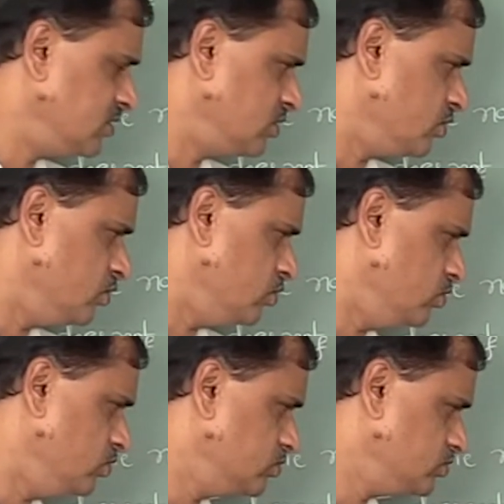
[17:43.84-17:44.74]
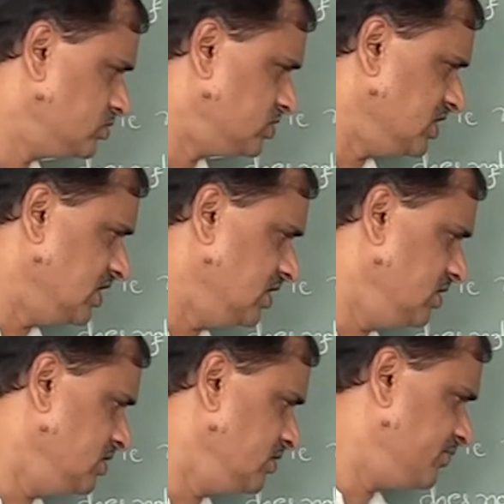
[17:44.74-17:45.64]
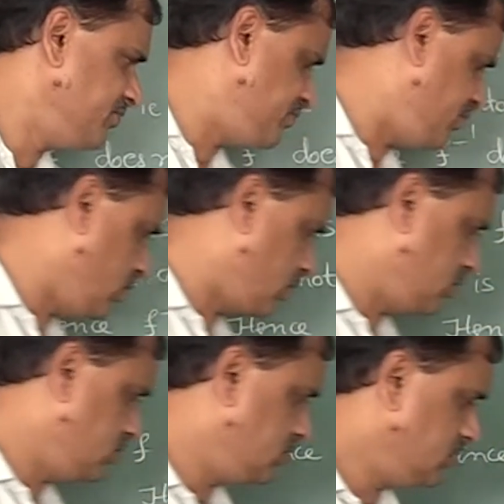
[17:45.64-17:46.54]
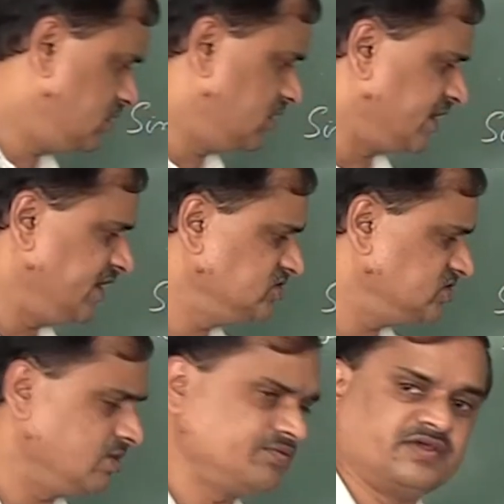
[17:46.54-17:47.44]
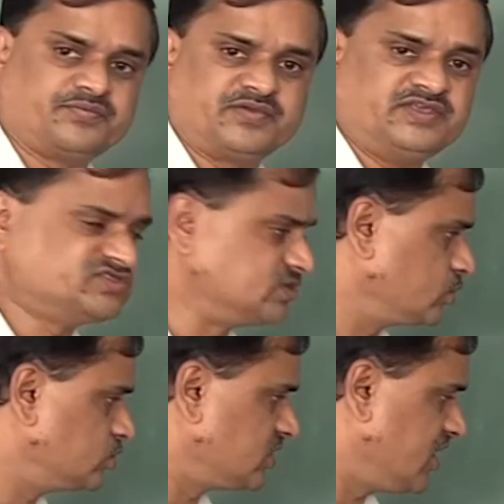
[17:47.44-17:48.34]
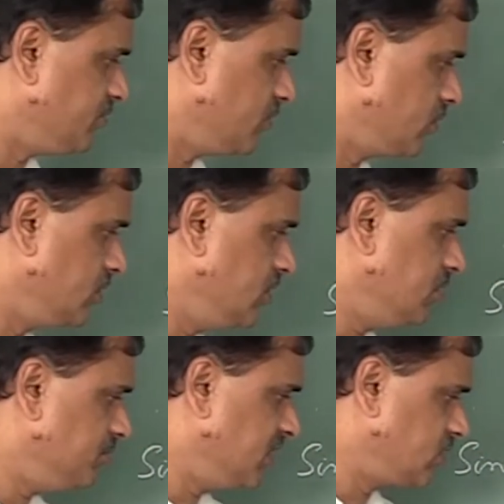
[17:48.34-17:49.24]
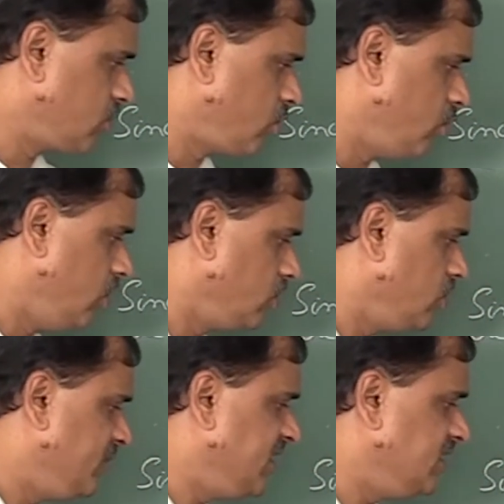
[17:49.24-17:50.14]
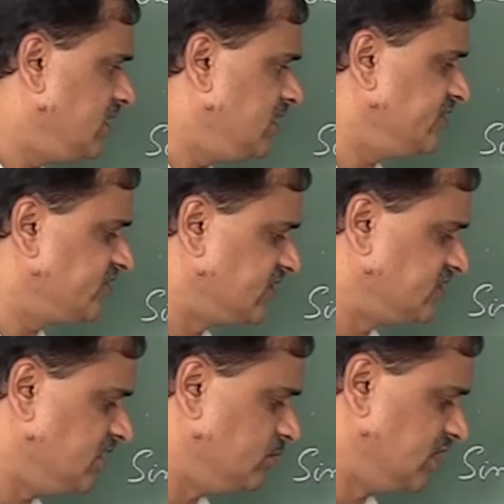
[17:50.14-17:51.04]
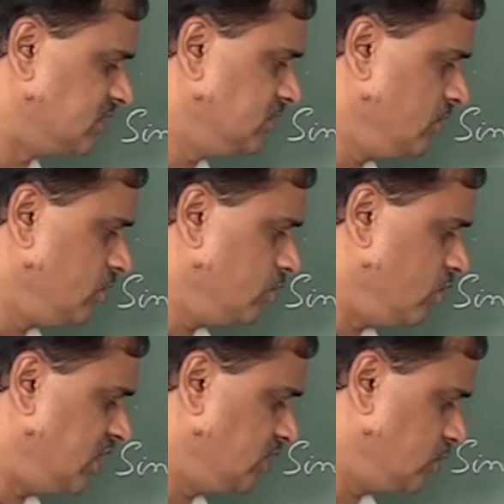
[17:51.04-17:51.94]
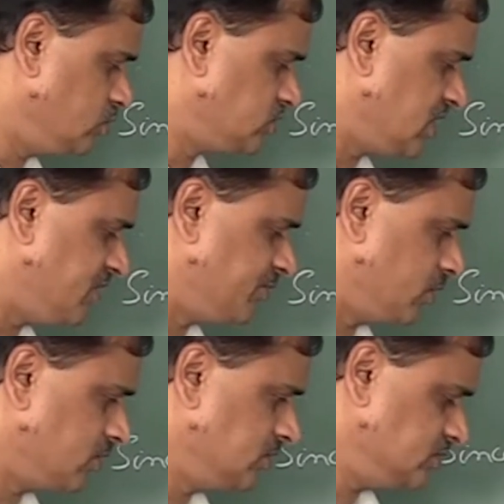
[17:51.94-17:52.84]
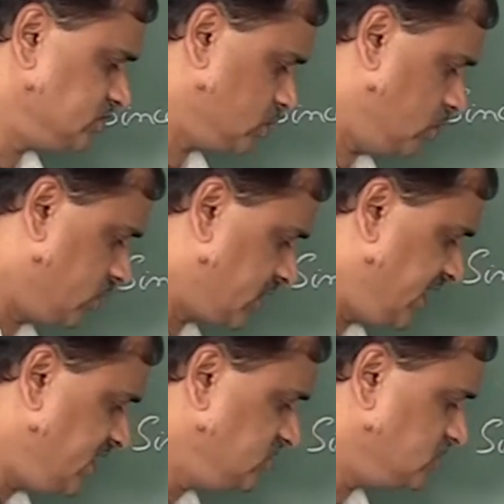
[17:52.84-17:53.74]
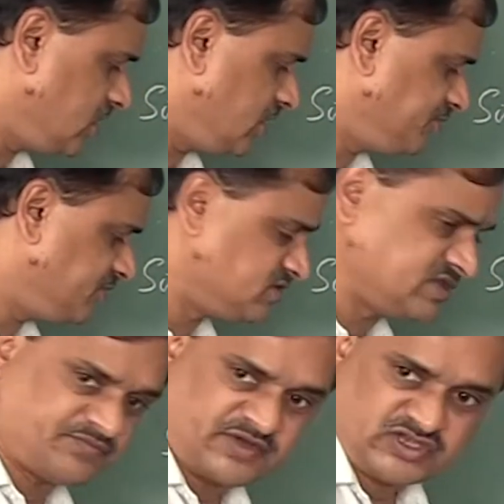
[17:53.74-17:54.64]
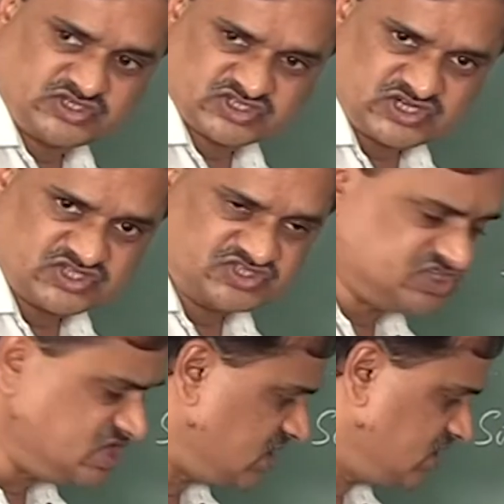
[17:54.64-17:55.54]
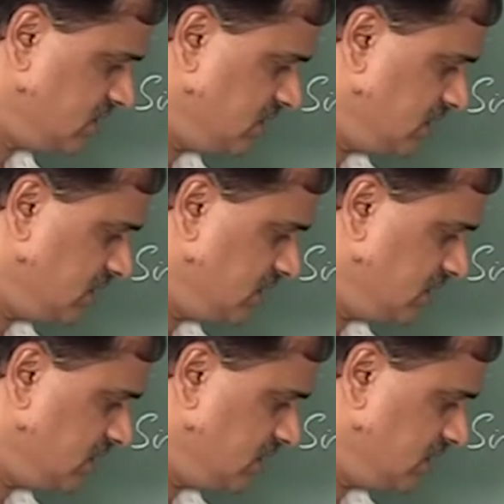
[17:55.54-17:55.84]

2, 3, 4. Range of f is 2, 3, 4. But codomain is nothing but 1, 2, 3, 4. So range of the function g